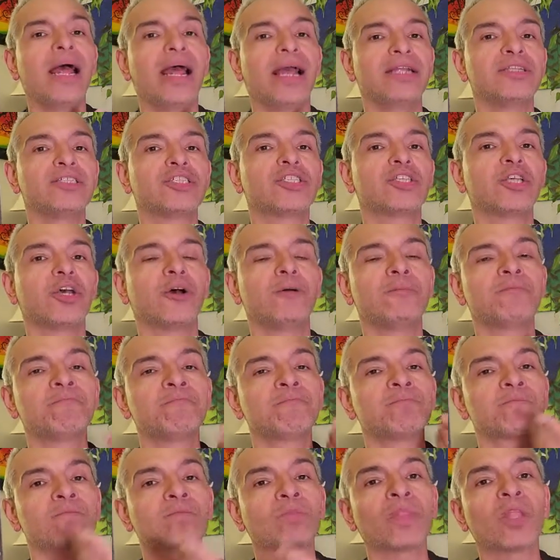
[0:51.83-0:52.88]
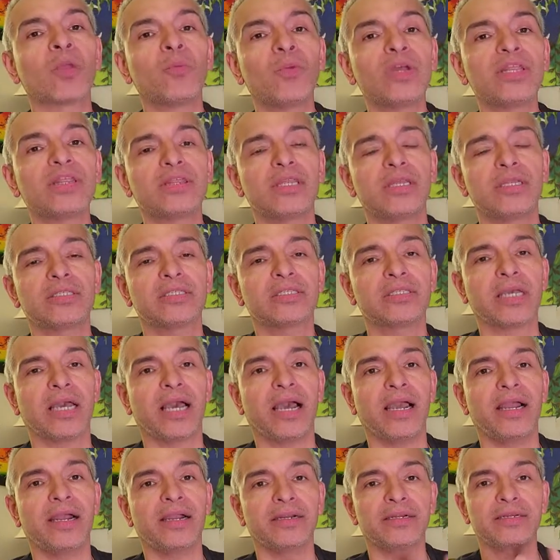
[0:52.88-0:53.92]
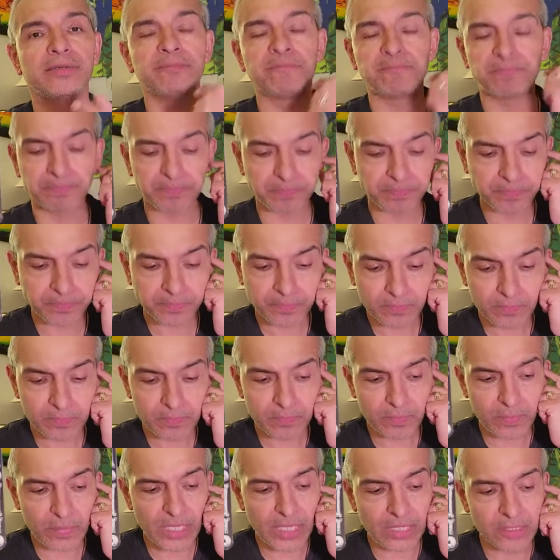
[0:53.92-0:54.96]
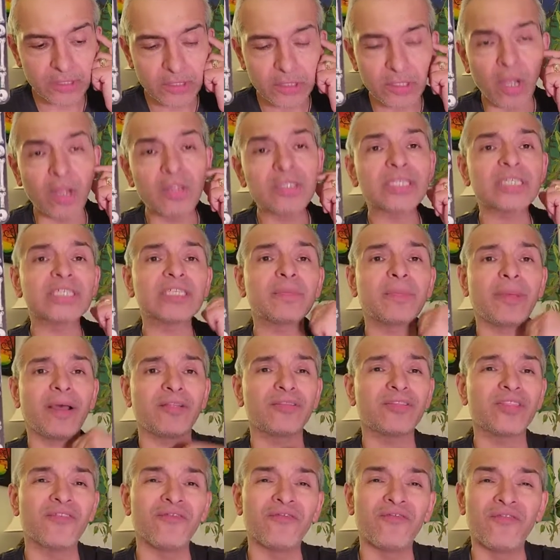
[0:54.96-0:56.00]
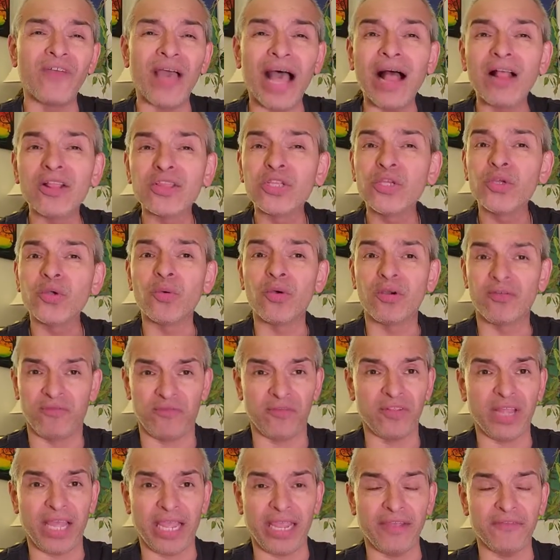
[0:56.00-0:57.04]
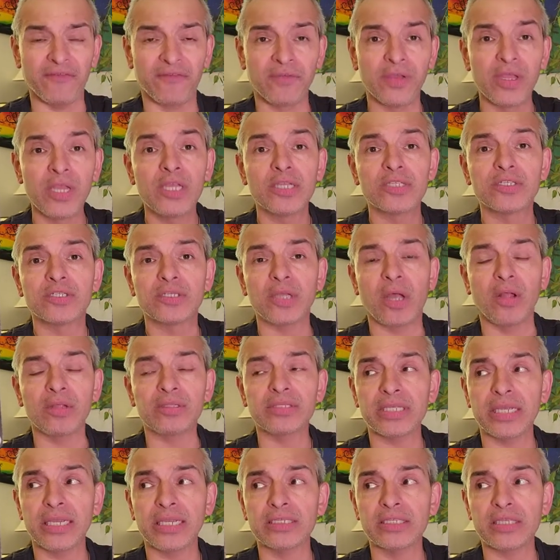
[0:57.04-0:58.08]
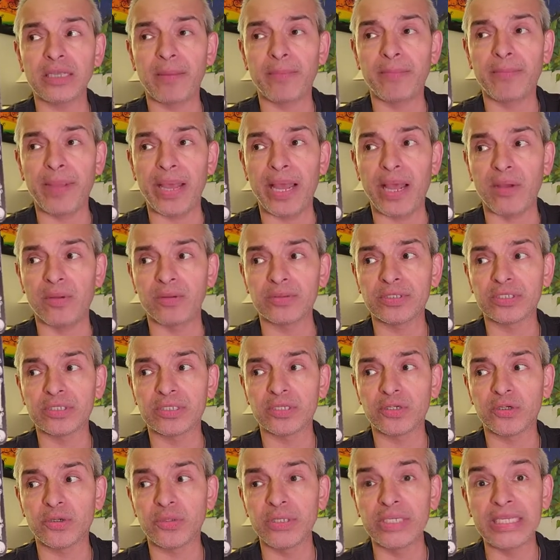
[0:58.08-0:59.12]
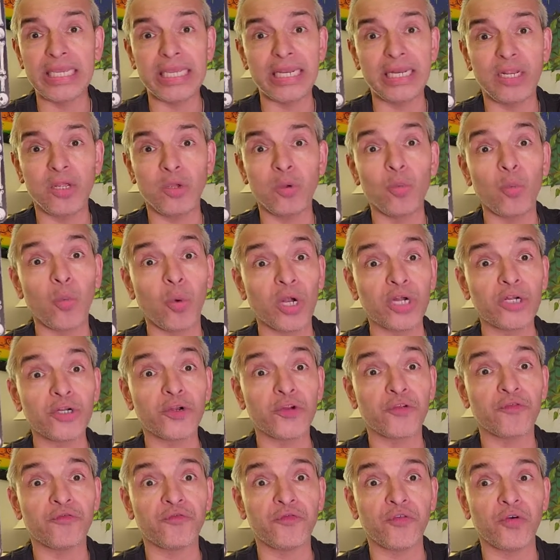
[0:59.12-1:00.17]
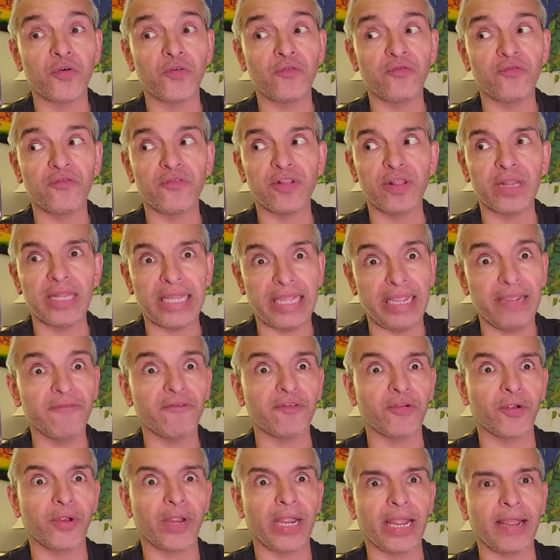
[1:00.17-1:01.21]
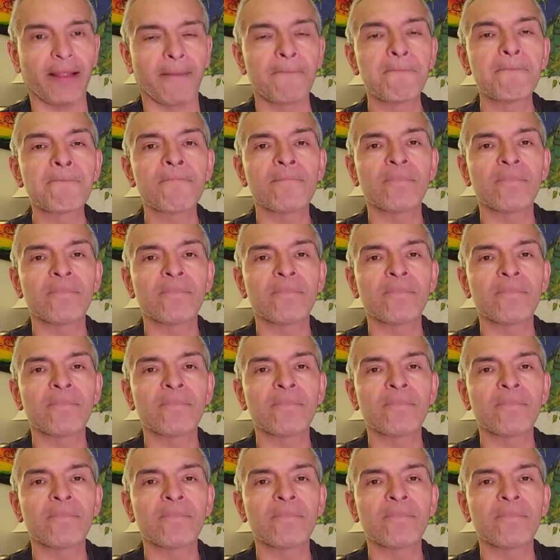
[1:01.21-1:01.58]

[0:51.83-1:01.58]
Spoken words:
And so with this card, salt is about the value of life. Salt is about creating wonderful flavoring.